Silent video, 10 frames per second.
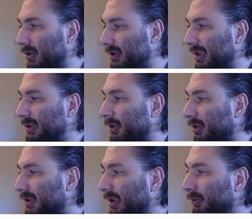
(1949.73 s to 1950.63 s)
change our
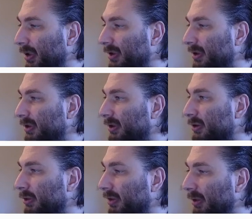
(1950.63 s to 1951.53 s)
acceleration
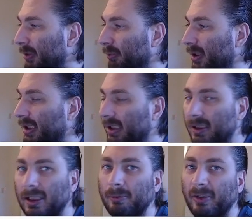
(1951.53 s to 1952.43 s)
so that we apply a
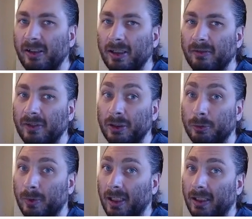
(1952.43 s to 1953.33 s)
little bit of a
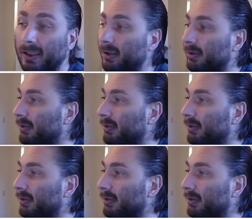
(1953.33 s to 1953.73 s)
drag.